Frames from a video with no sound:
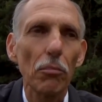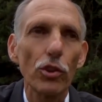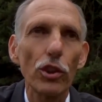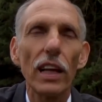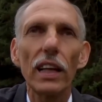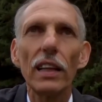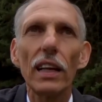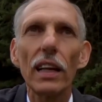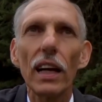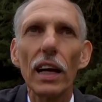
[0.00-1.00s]
sure that he
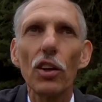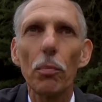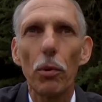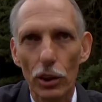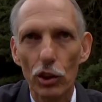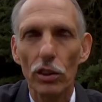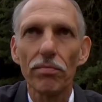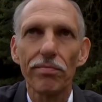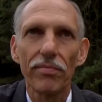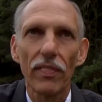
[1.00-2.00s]
did it under pressure,
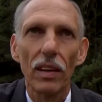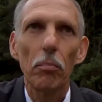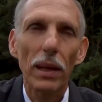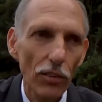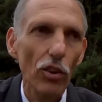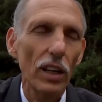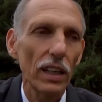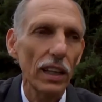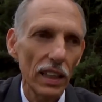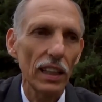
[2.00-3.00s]
but that's
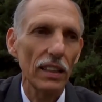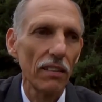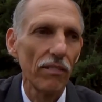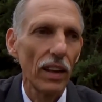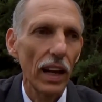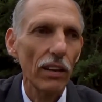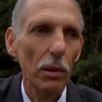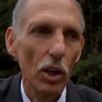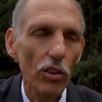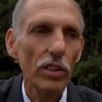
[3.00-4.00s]
okay. He did it, and
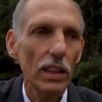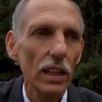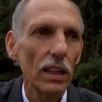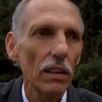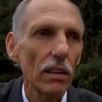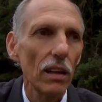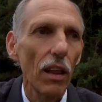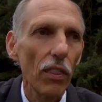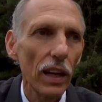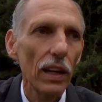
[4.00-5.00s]
because he did it,
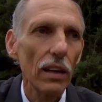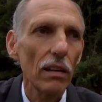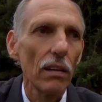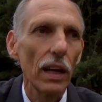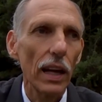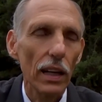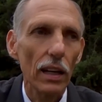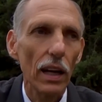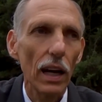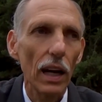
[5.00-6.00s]
then
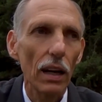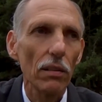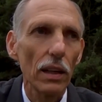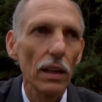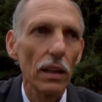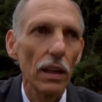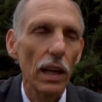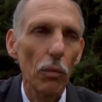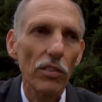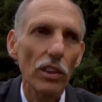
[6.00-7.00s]

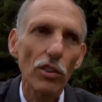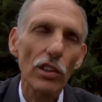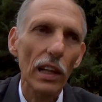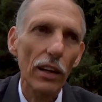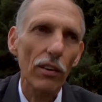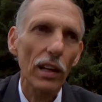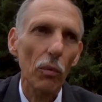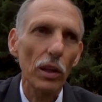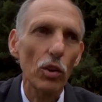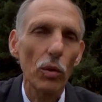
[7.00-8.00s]
it wasn't just a letter
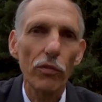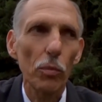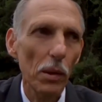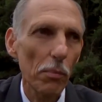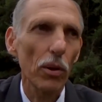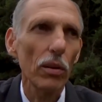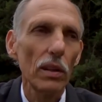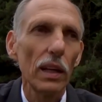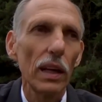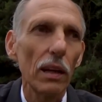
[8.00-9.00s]
that went to a few people.
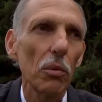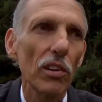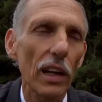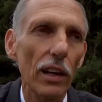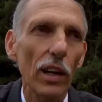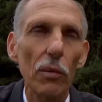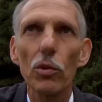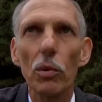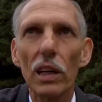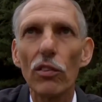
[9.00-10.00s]
It was a letter that
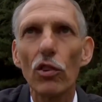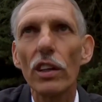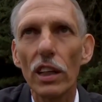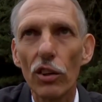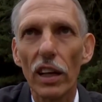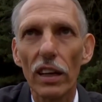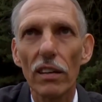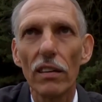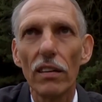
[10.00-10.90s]
was released on the internet.